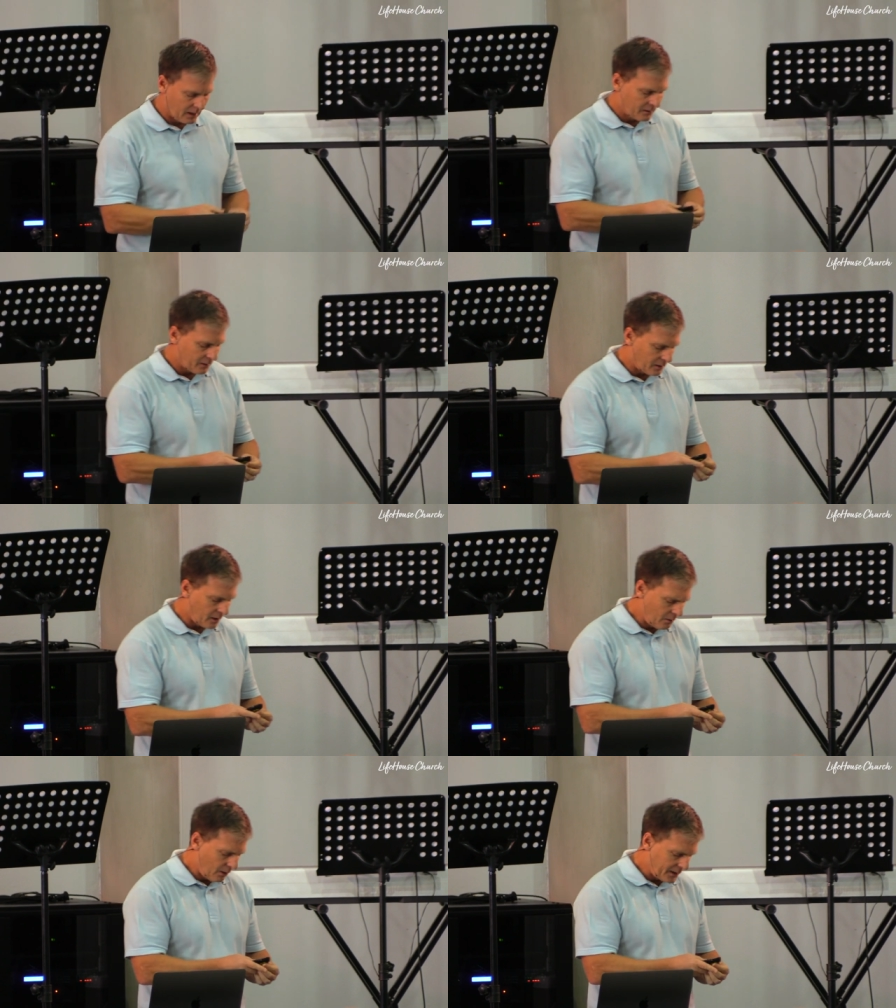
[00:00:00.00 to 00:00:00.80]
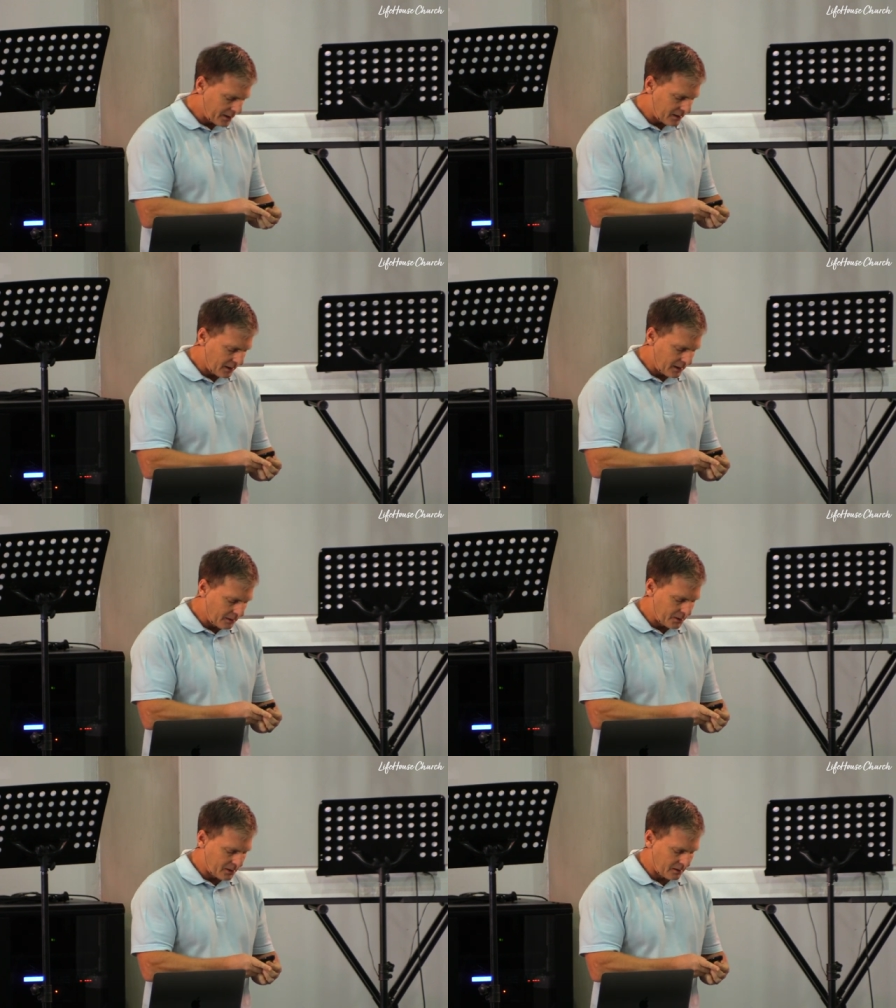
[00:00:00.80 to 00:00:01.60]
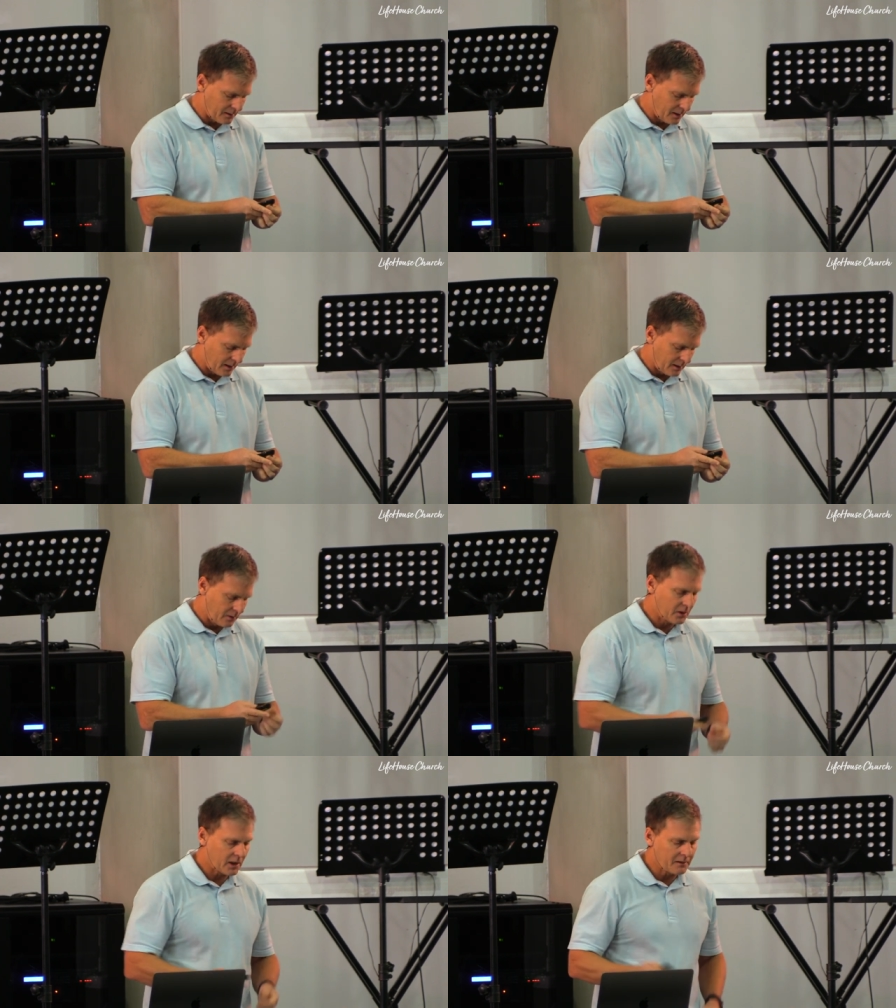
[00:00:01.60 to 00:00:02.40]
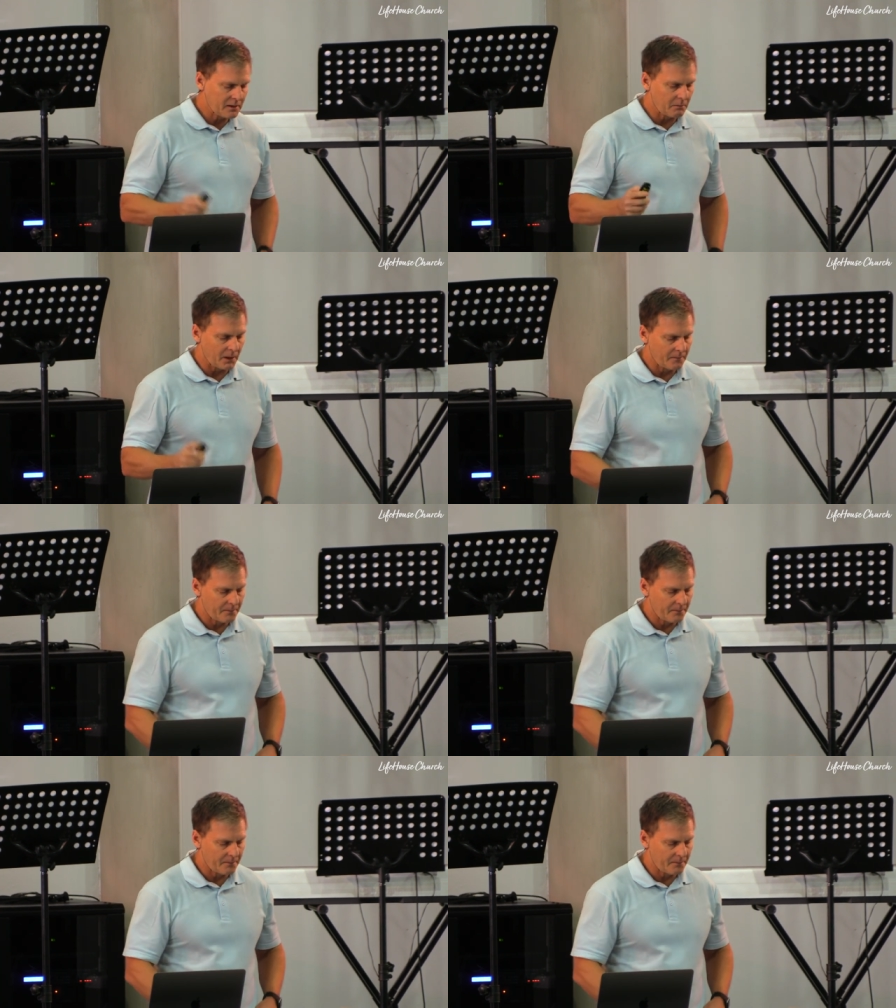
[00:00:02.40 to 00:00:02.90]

I don't know why this thing keeps shouting at me.